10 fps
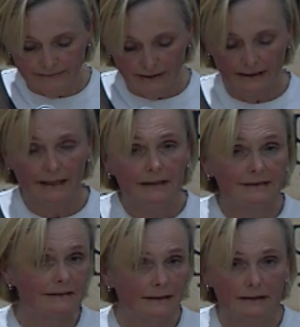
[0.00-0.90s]

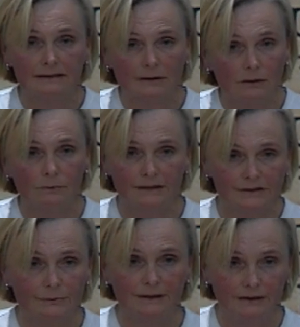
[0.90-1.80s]
hindsight is always
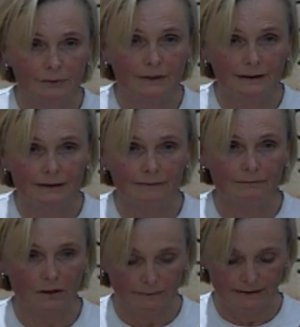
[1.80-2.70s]
20/20
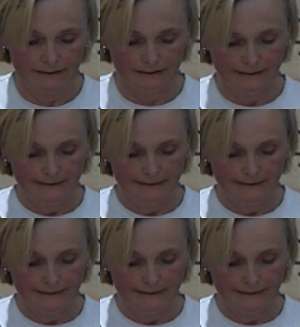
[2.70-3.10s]
moment.